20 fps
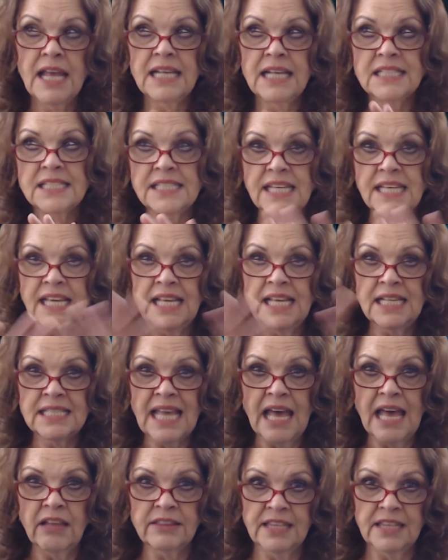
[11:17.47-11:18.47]
sees
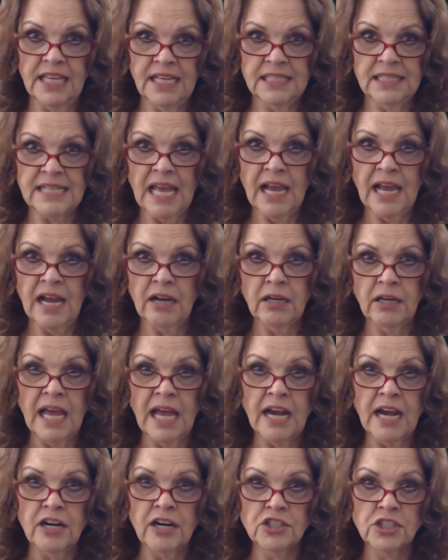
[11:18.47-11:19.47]
how things are
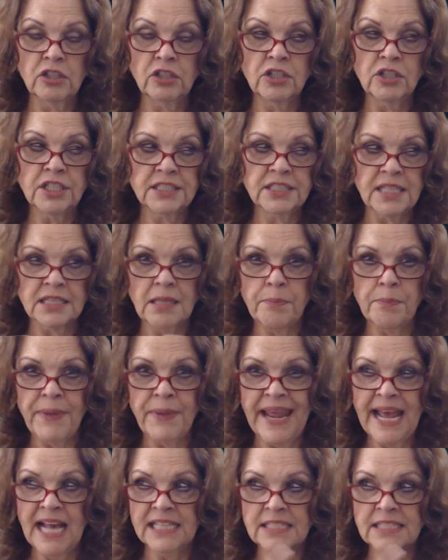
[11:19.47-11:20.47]
larger, looks at the
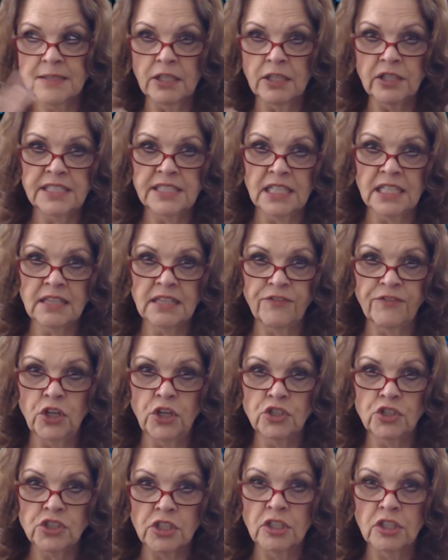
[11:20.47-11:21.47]
past, looks at the
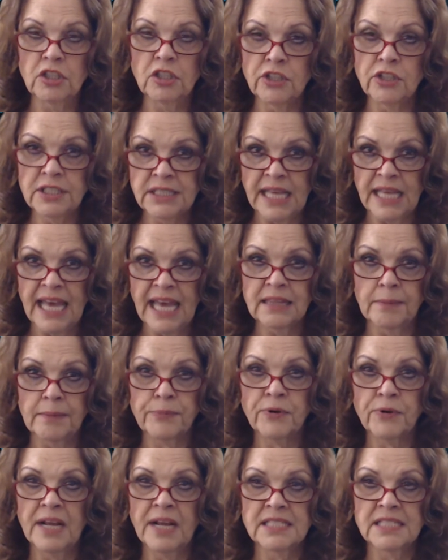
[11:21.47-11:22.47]
future, looks at the
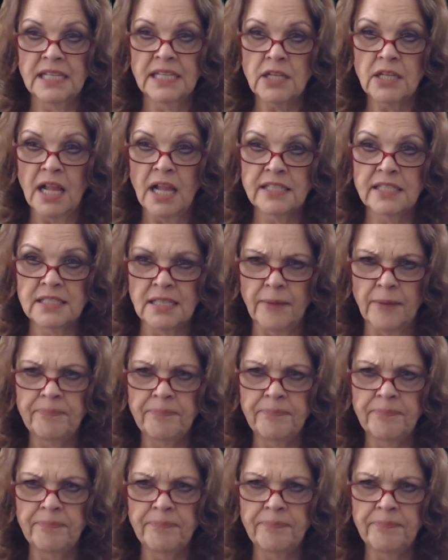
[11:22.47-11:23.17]
present also.